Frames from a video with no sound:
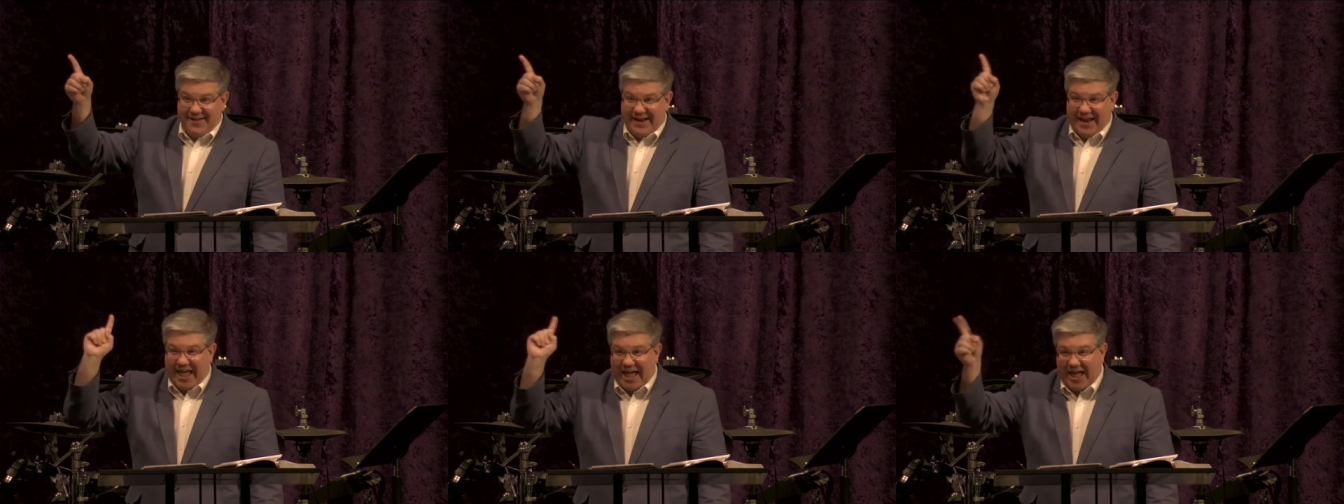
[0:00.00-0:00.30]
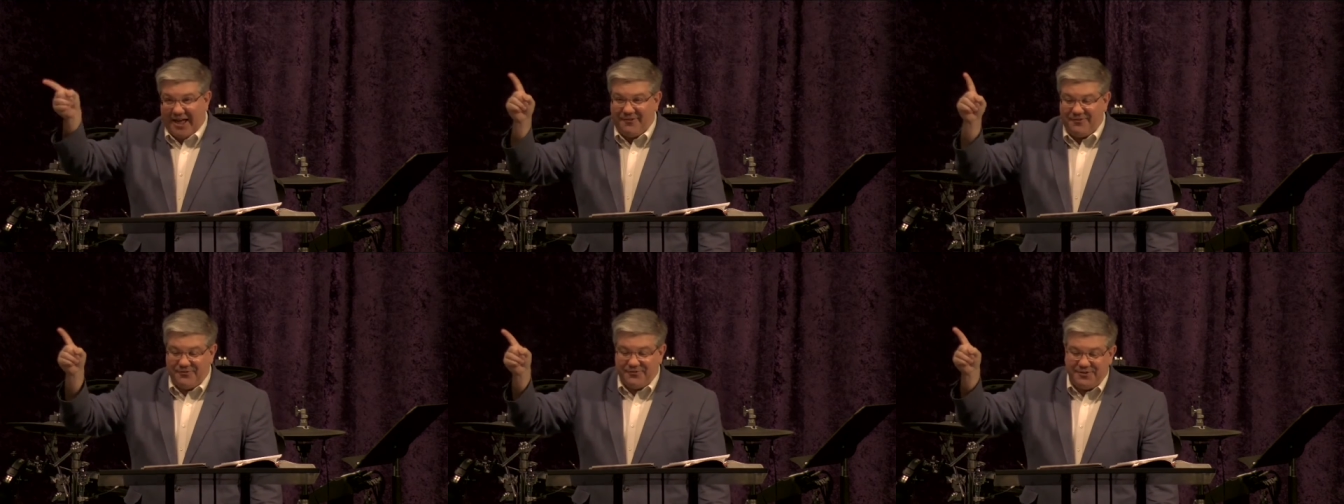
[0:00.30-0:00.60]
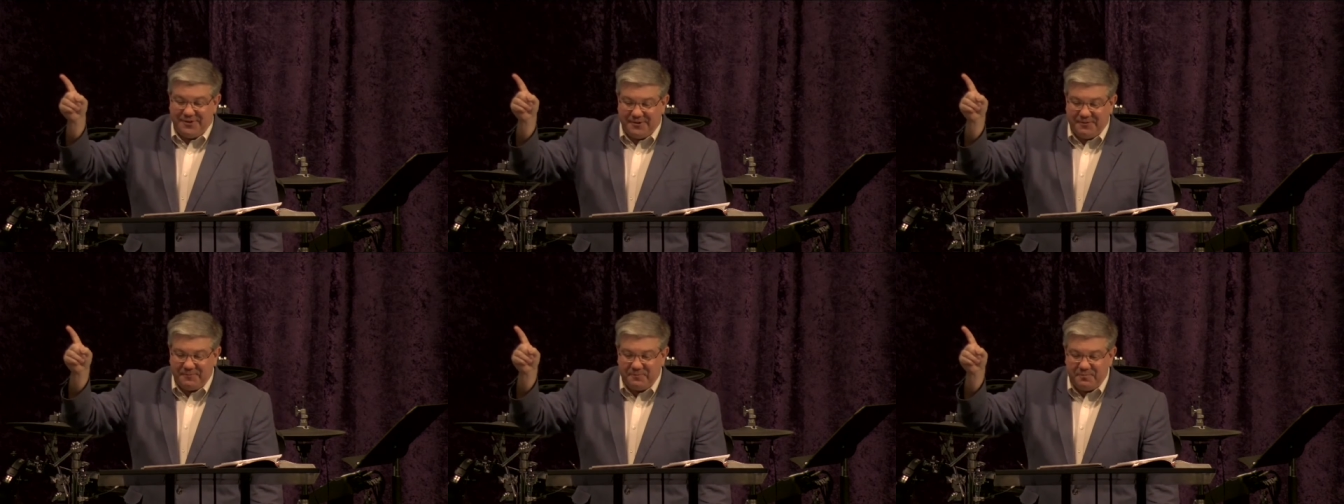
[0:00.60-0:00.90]
left.
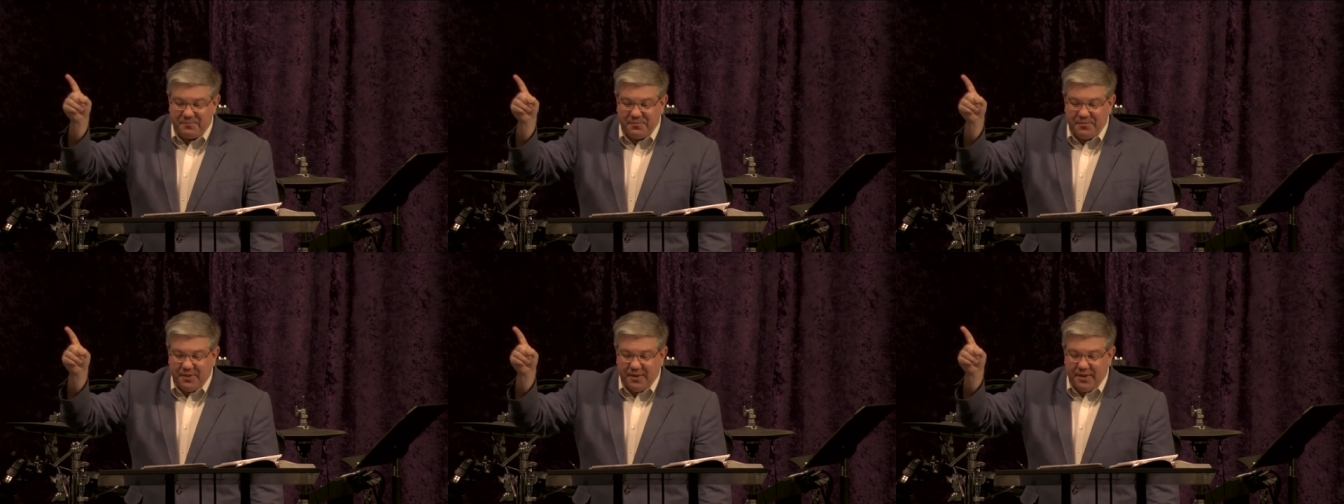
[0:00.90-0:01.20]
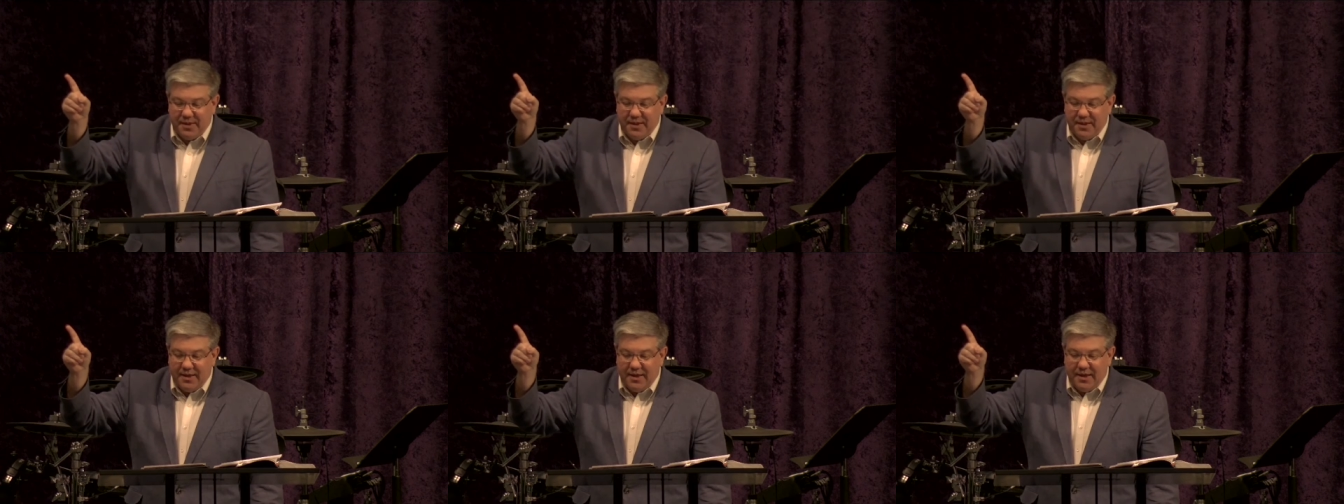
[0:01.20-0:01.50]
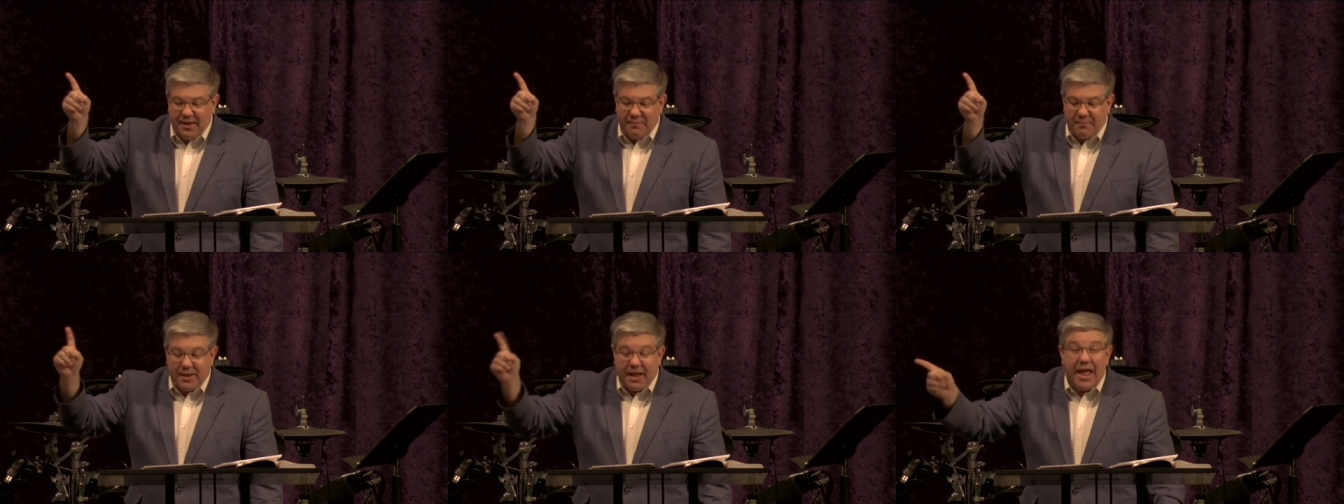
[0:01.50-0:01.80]

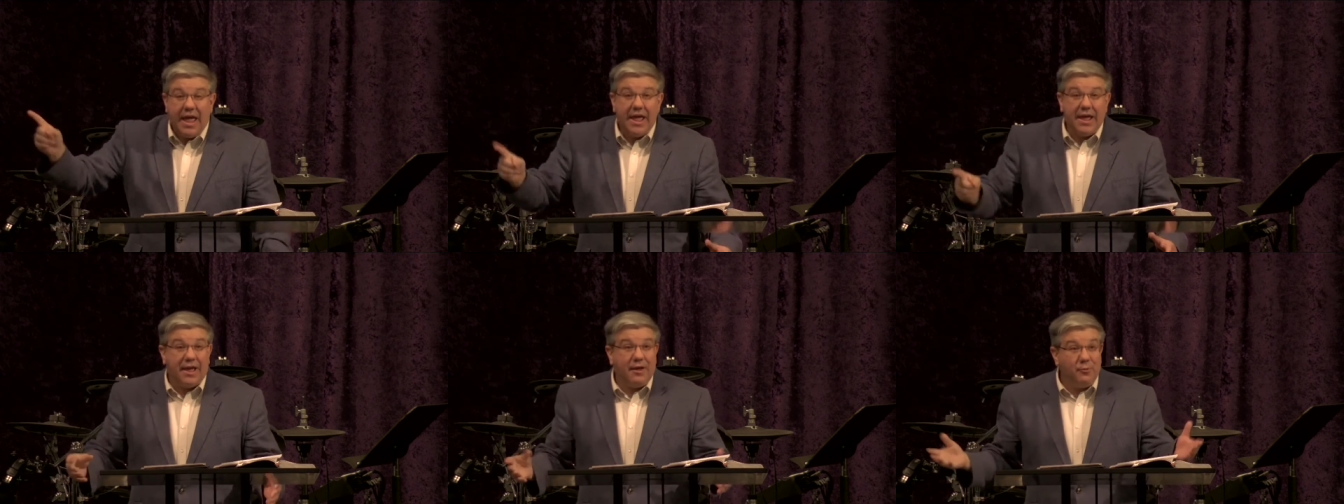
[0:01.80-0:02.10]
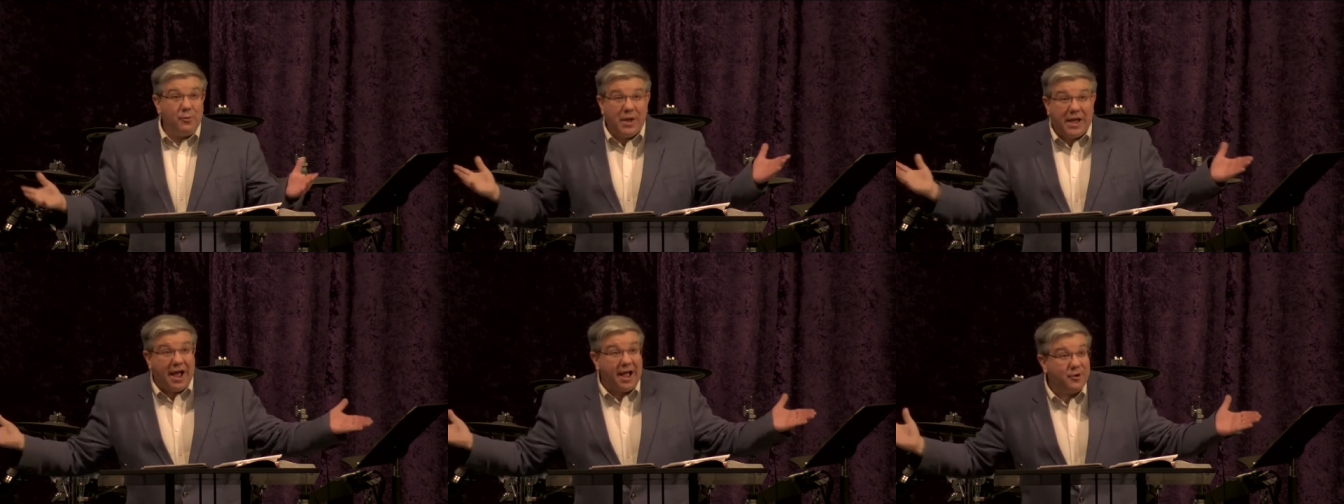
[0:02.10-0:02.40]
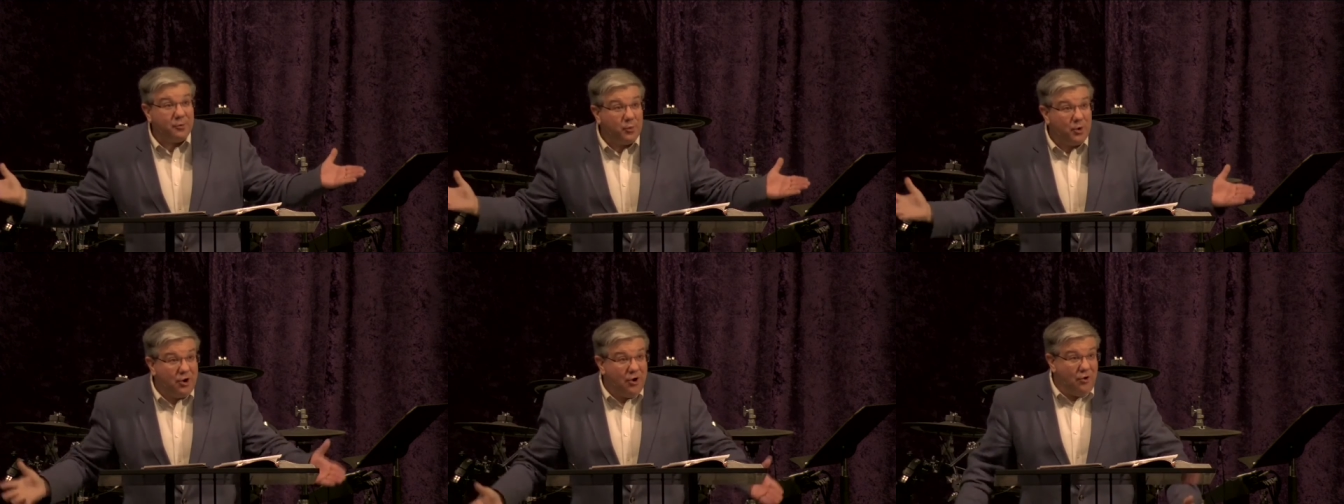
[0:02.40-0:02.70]
But hey, we
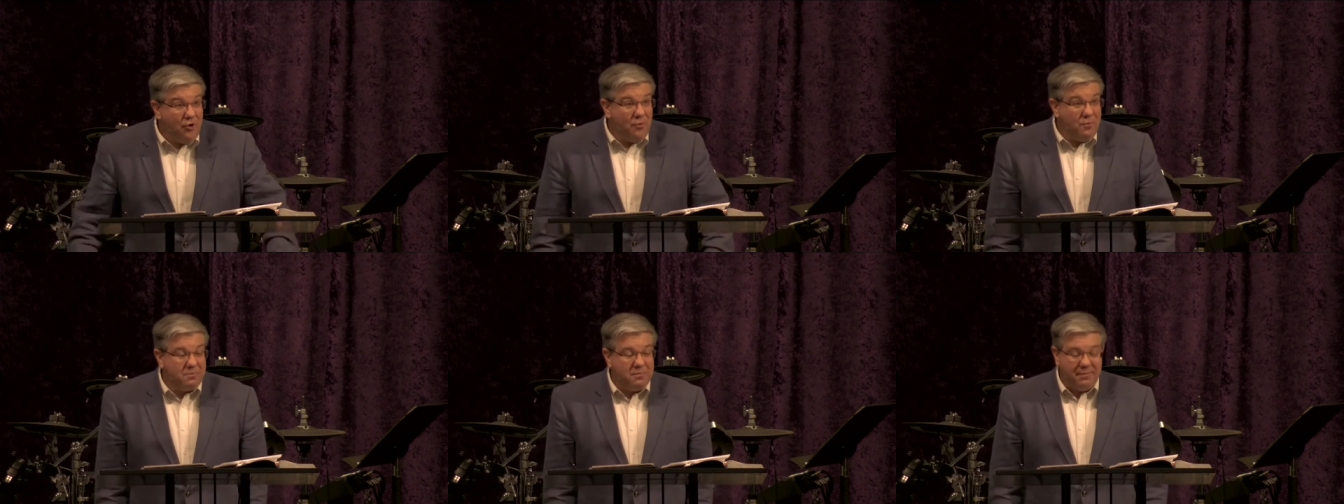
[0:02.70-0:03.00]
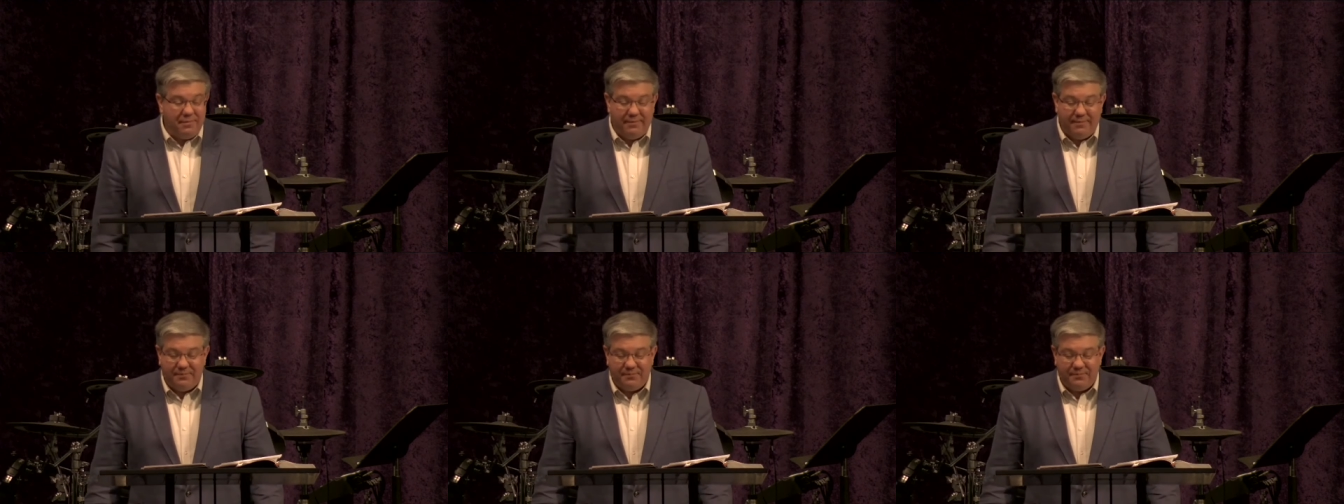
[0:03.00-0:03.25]
got a room.